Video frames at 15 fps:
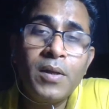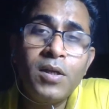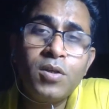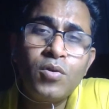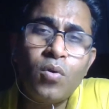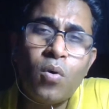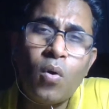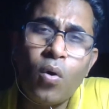it
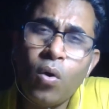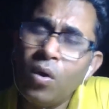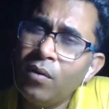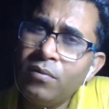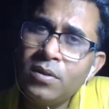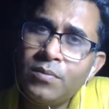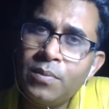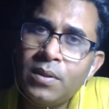is
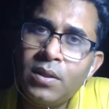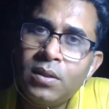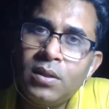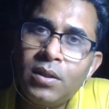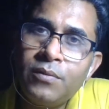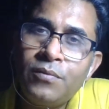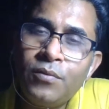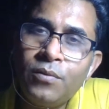always better
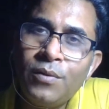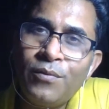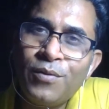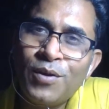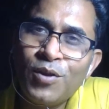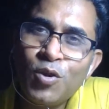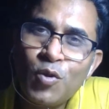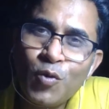that if
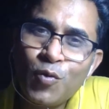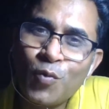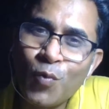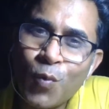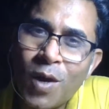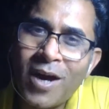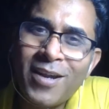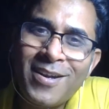you can choose
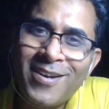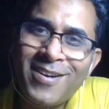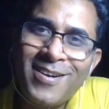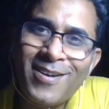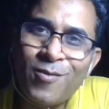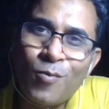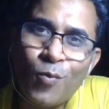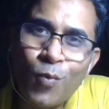
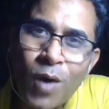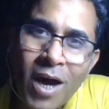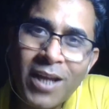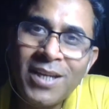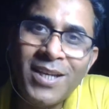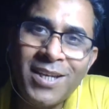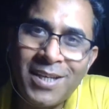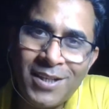one
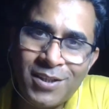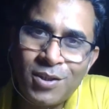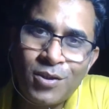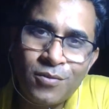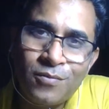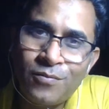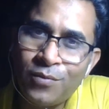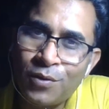
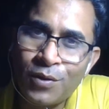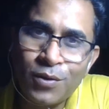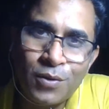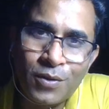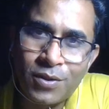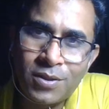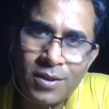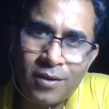niche for
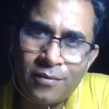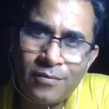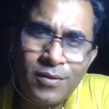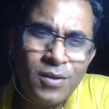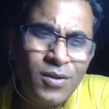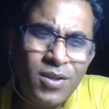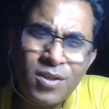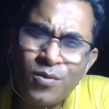yourself.
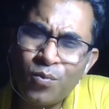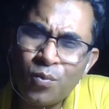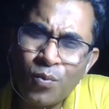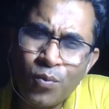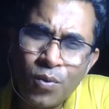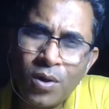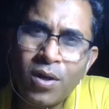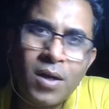Now just
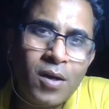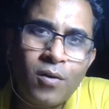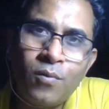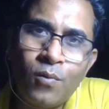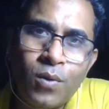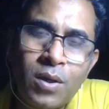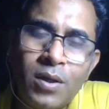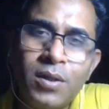work
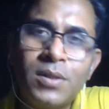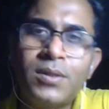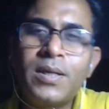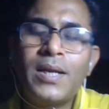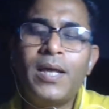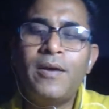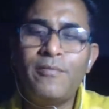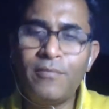around one niche,
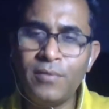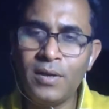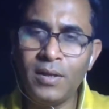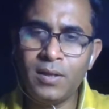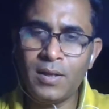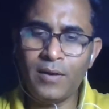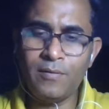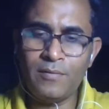and
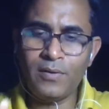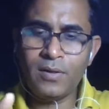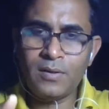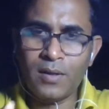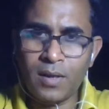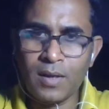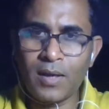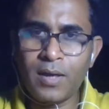
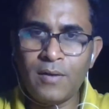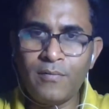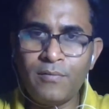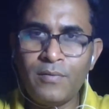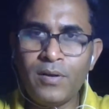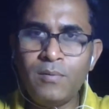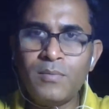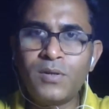everything,
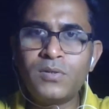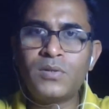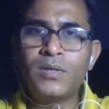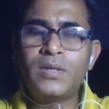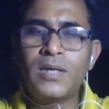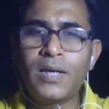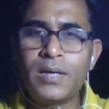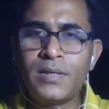every
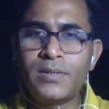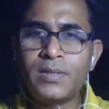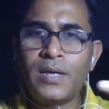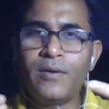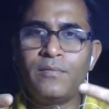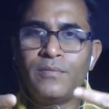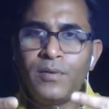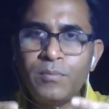merchandise,
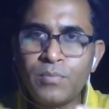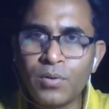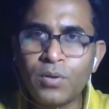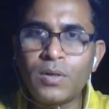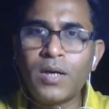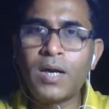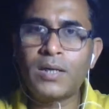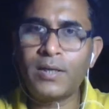every
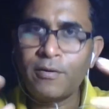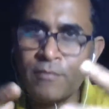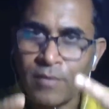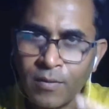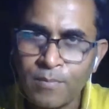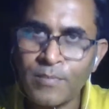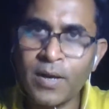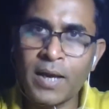product,
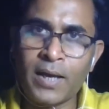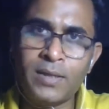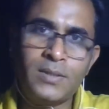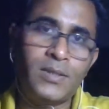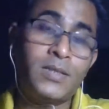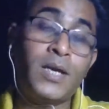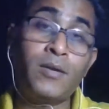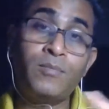every
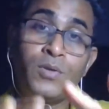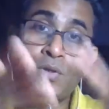packages can